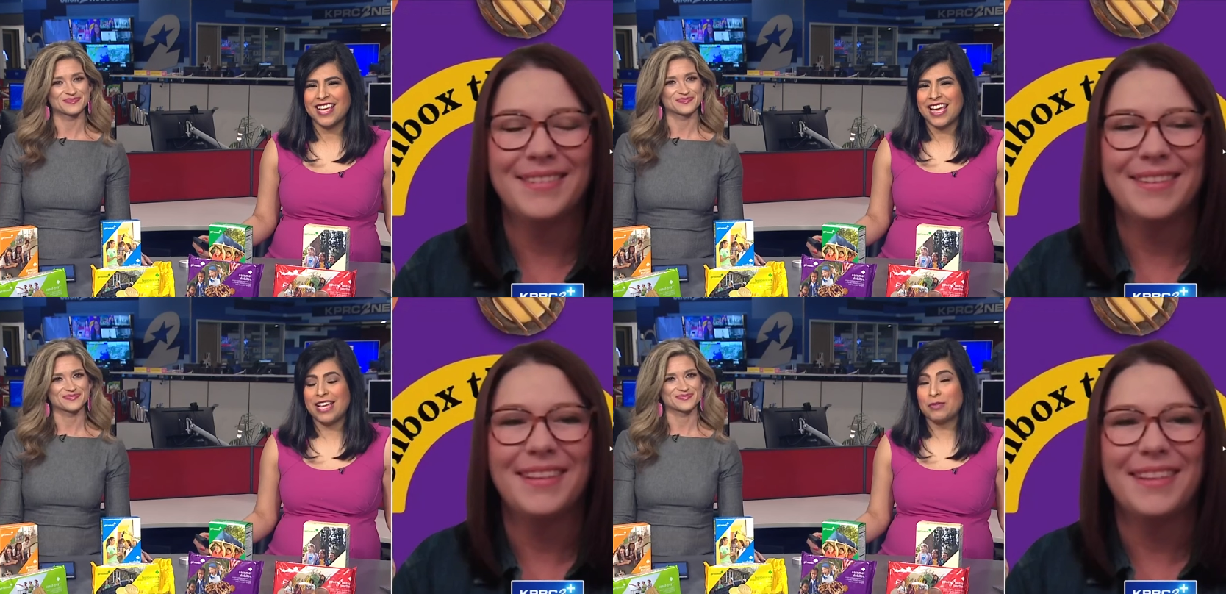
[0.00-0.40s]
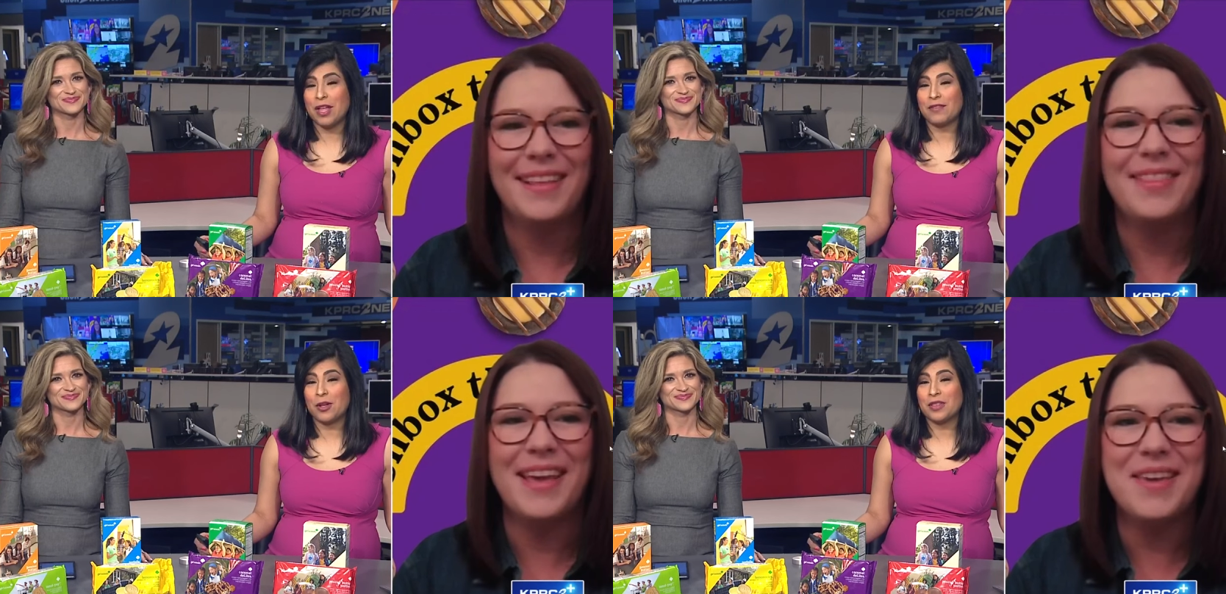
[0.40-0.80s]
Speaker 1: And we'll have
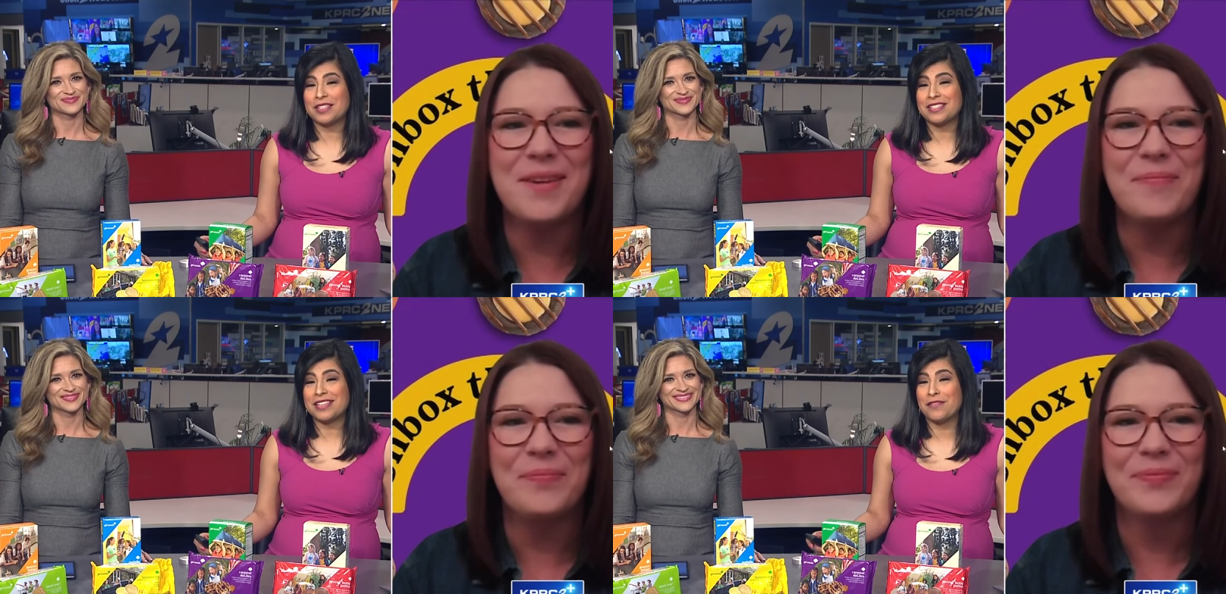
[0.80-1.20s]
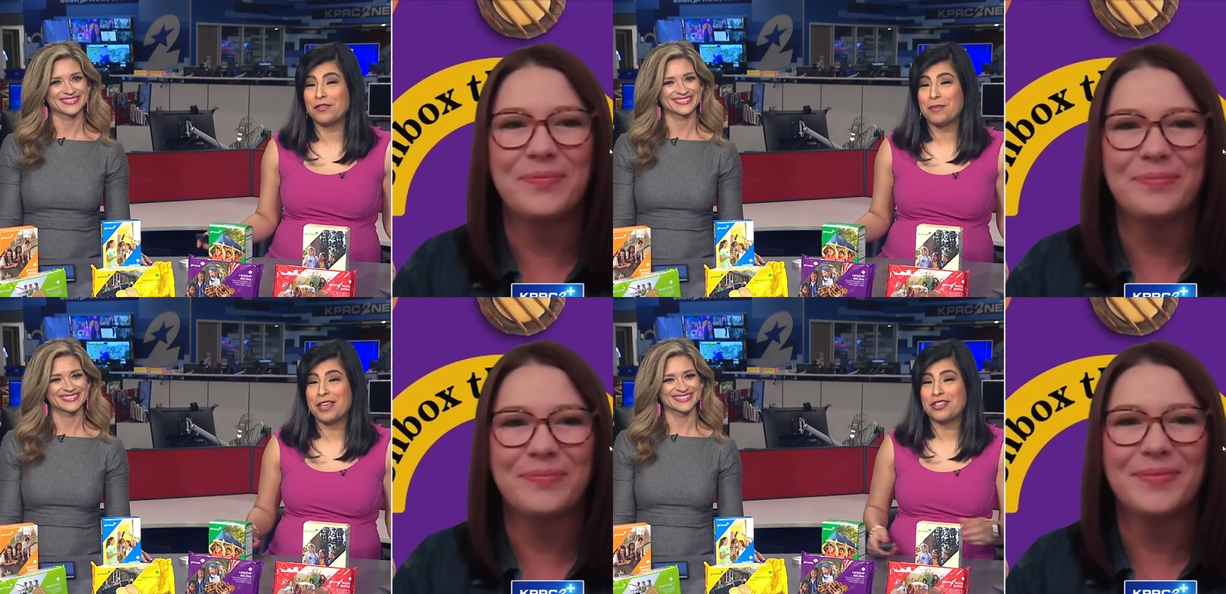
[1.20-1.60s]
thank all you. this
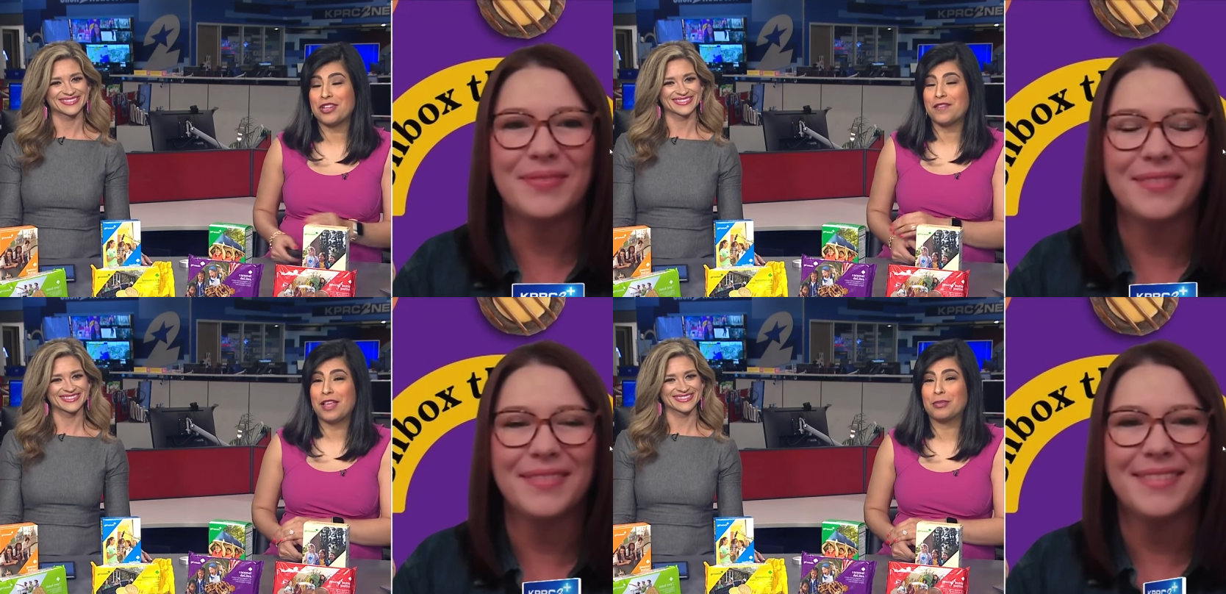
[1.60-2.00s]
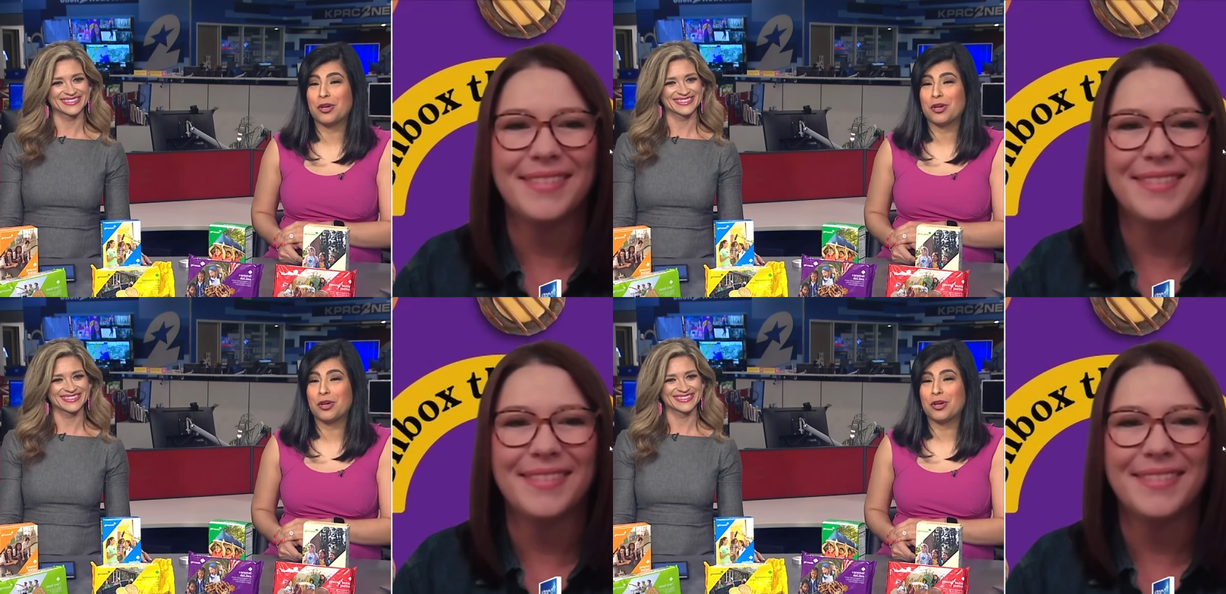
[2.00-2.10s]
information available on